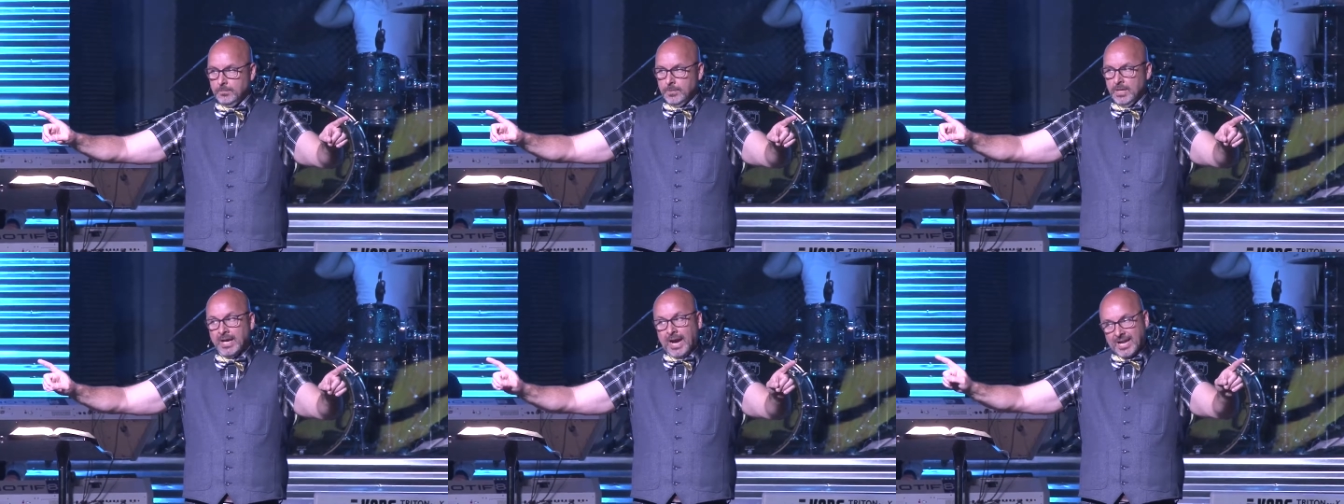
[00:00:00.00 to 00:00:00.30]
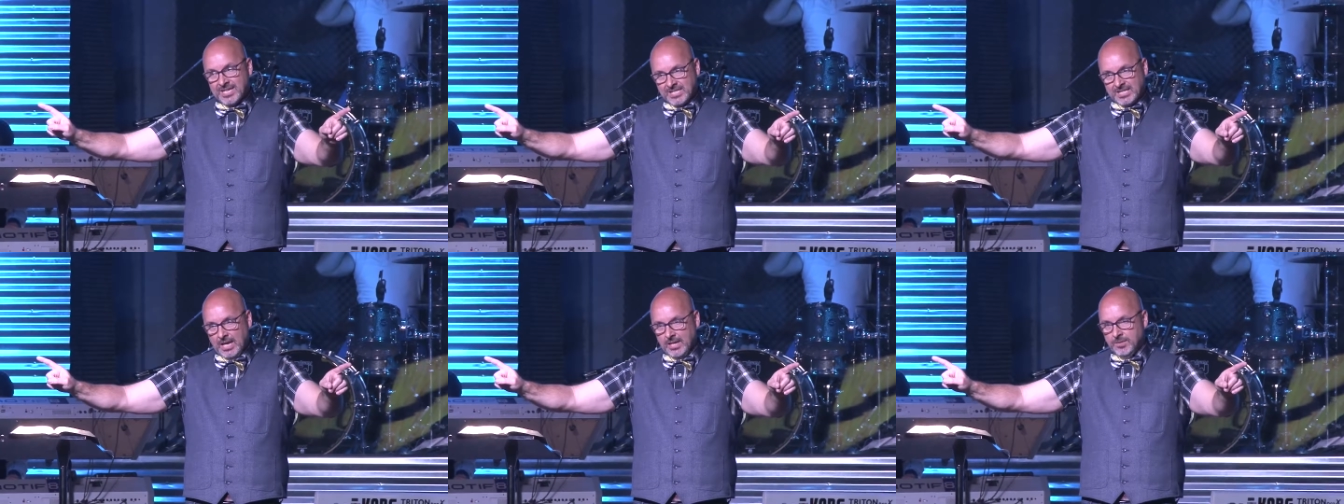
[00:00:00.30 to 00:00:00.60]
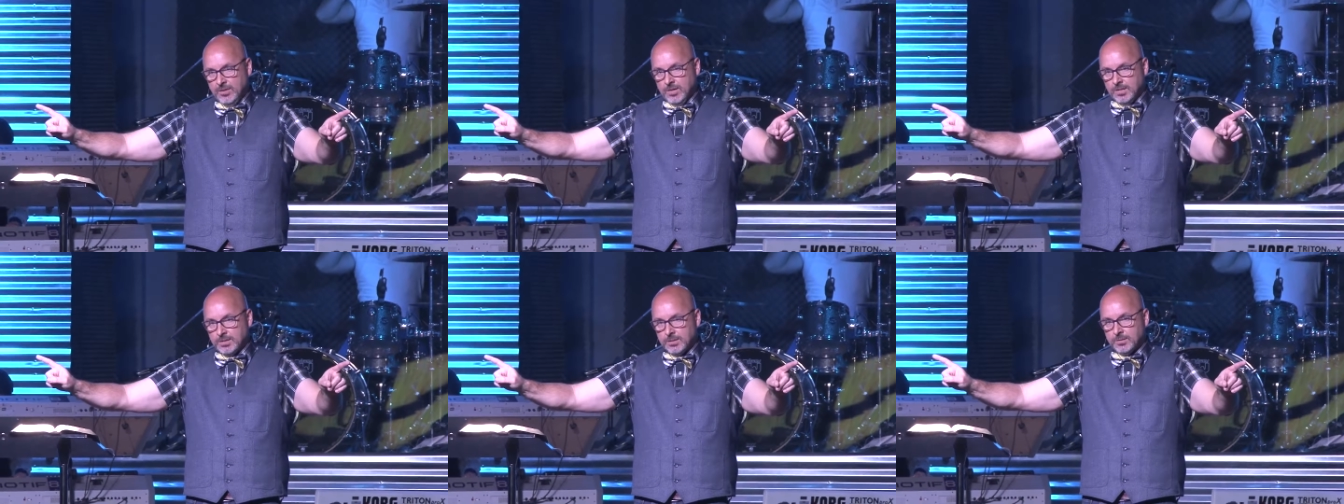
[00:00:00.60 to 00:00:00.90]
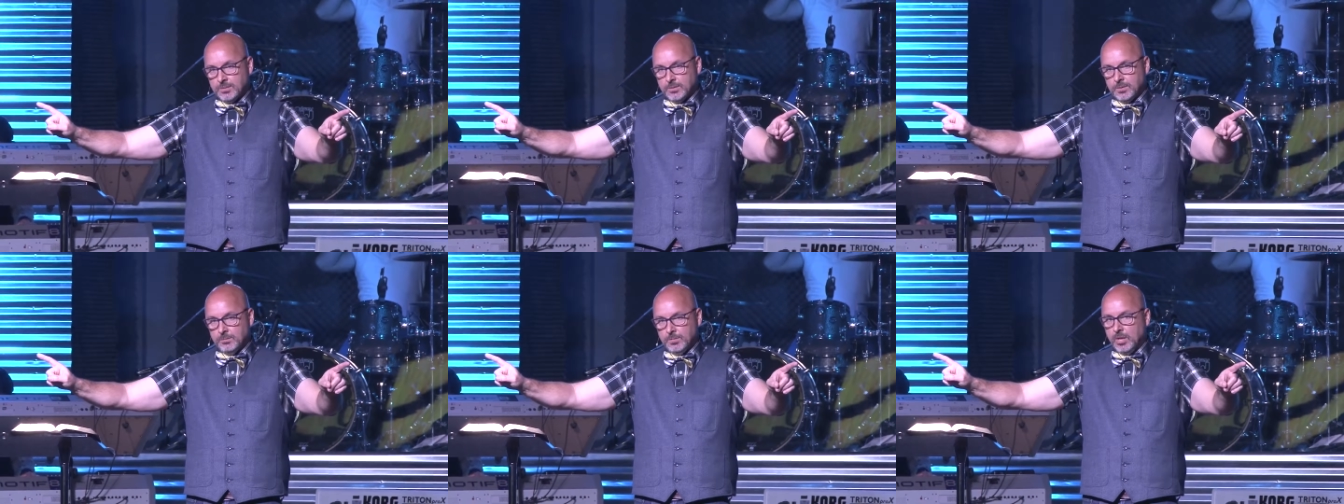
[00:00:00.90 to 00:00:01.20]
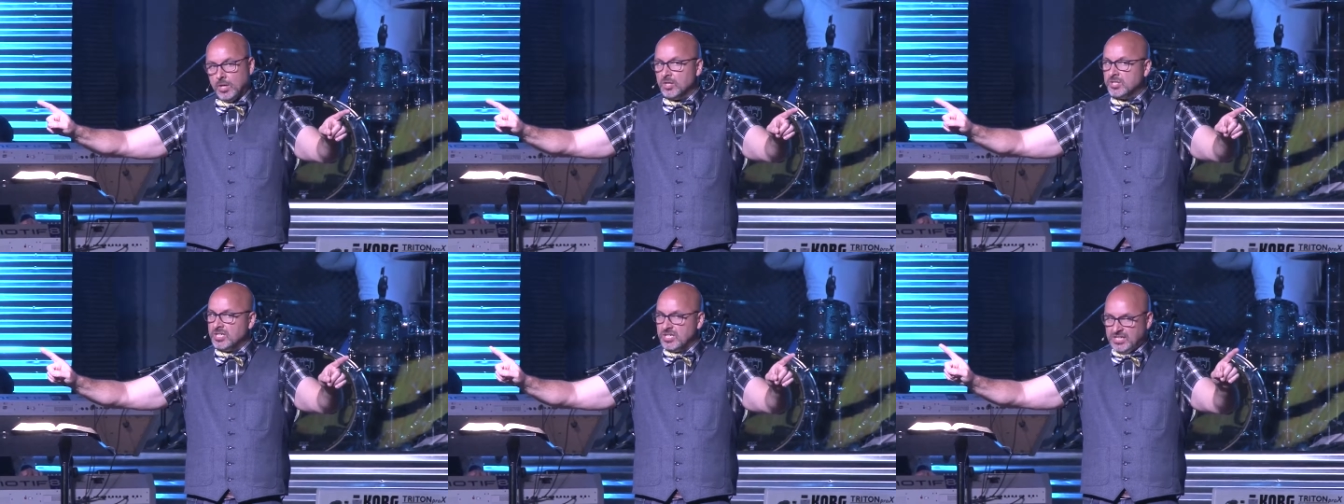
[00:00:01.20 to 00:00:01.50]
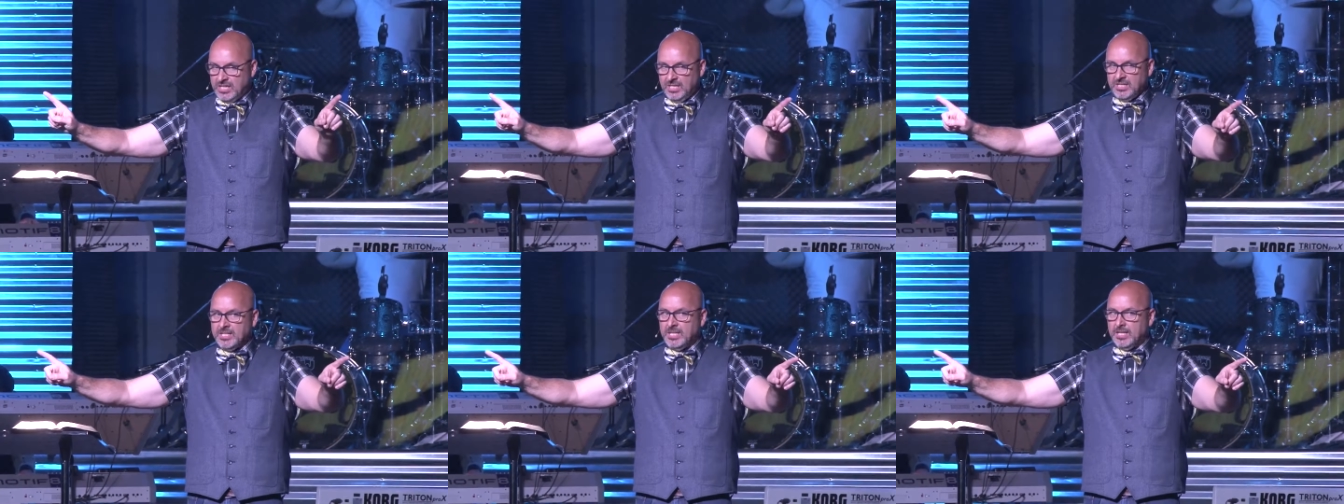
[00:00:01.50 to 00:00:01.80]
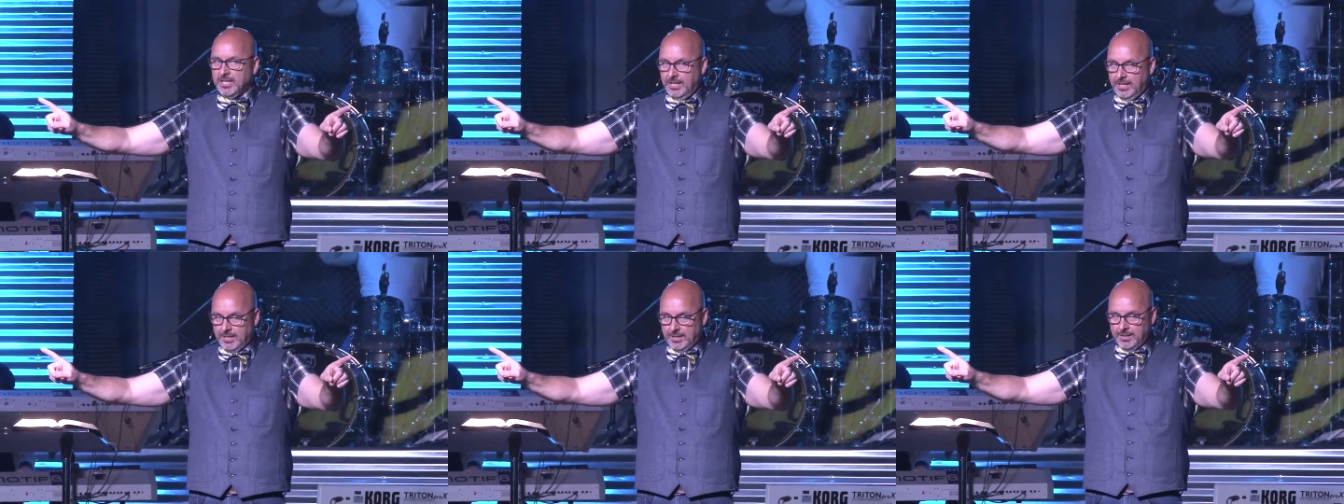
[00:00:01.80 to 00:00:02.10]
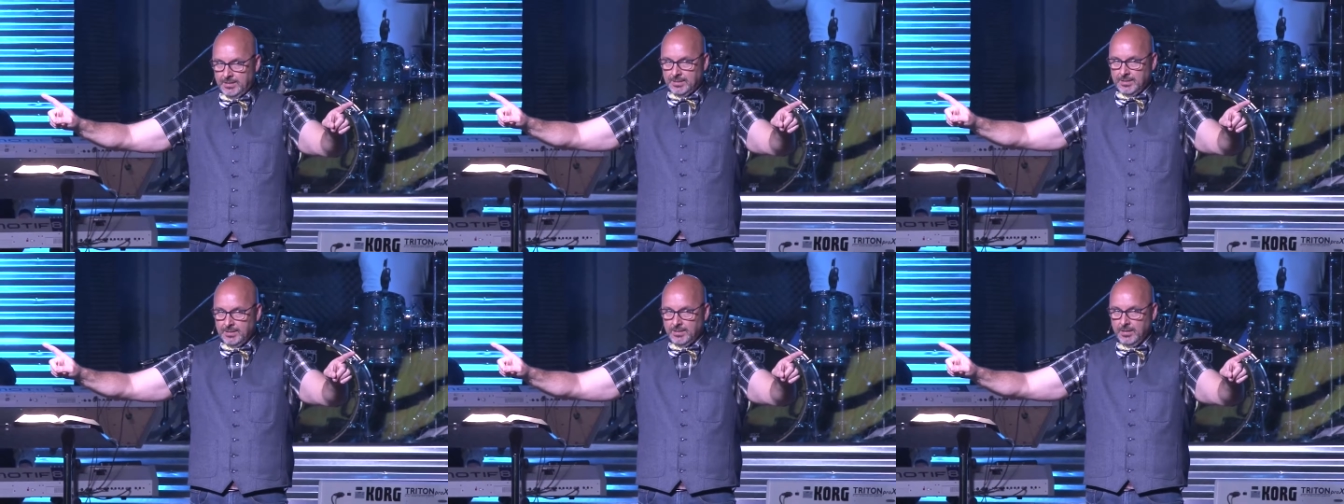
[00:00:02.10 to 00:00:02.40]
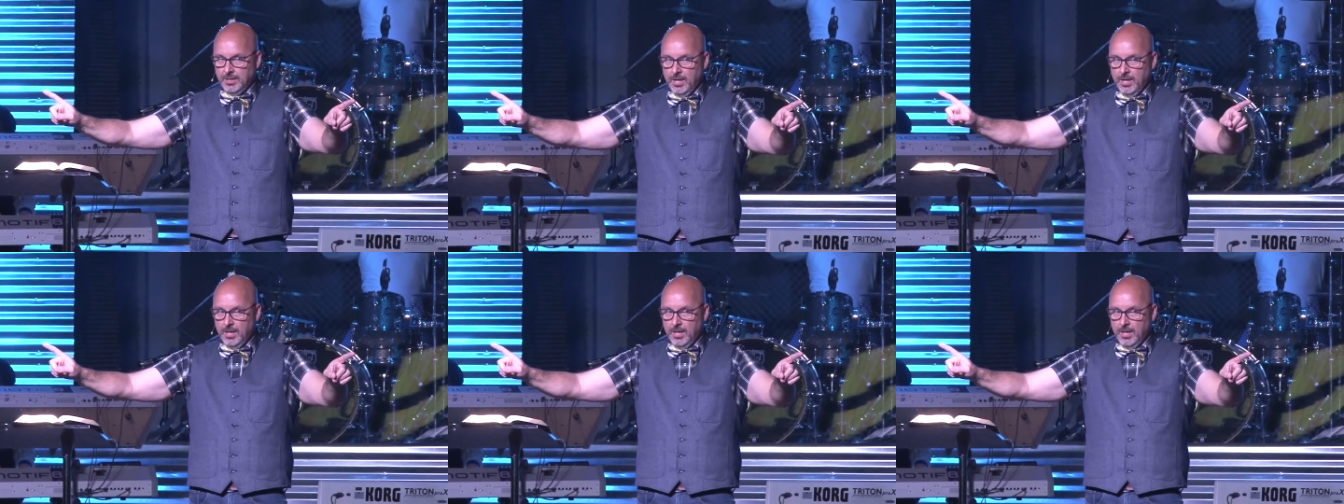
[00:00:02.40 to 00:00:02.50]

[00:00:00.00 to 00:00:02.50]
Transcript: And I say this because it's easy to get it.